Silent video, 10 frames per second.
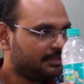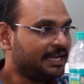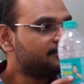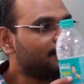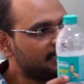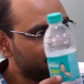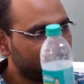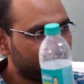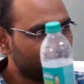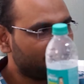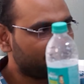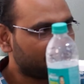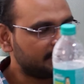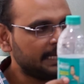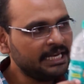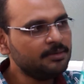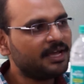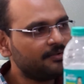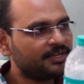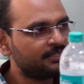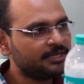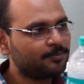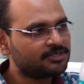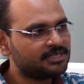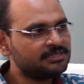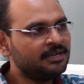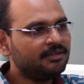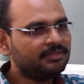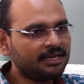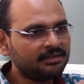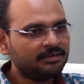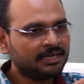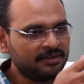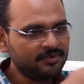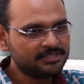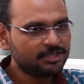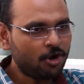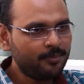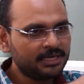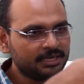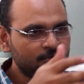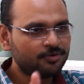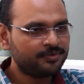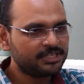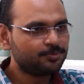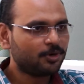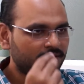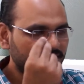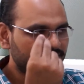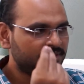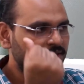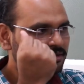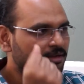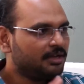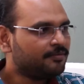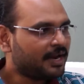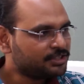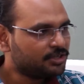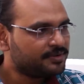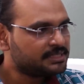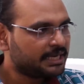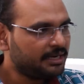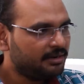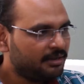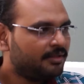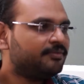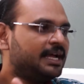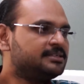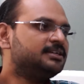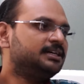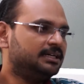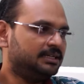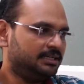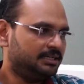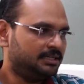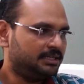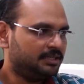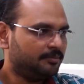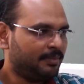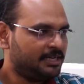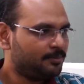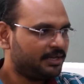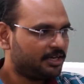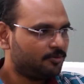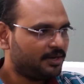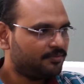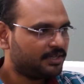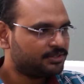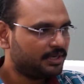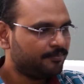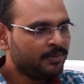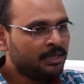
That's multiplicative manufacturing. Any manufacturing process that converts the raw material to a finished product within a fraction of a second, that's a multiplicative manufacturing.